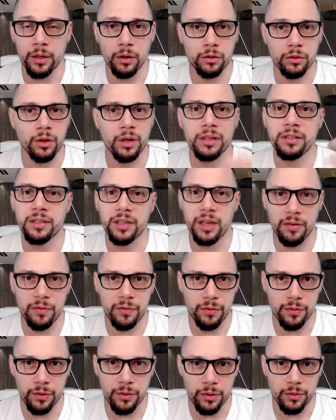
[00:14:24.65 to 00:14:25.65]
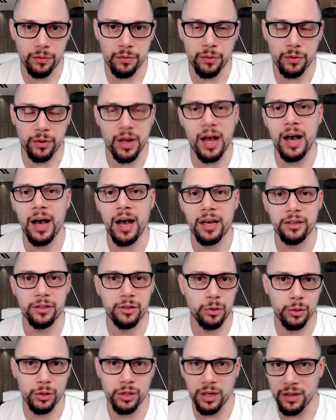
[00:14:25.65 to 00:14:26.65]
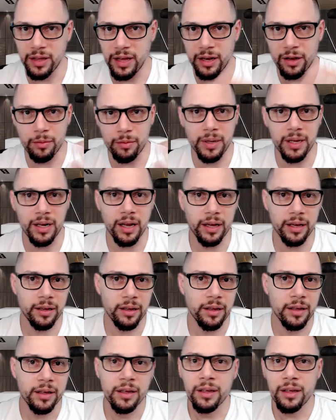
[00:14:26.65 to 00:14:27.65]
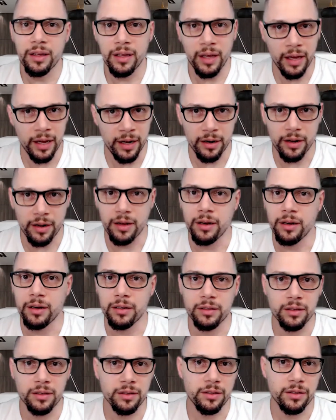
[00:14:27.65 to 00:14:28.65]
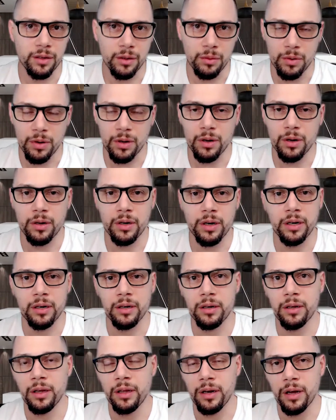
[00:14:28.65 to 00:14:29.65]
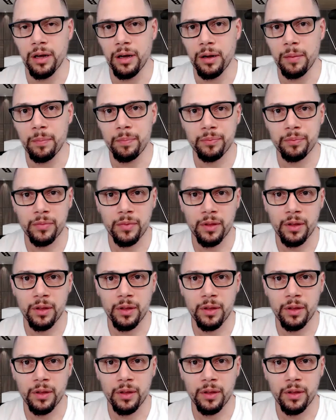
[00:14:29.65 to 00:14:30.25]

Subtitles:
So let's say for guys, usually that could be like haircuts and so on. And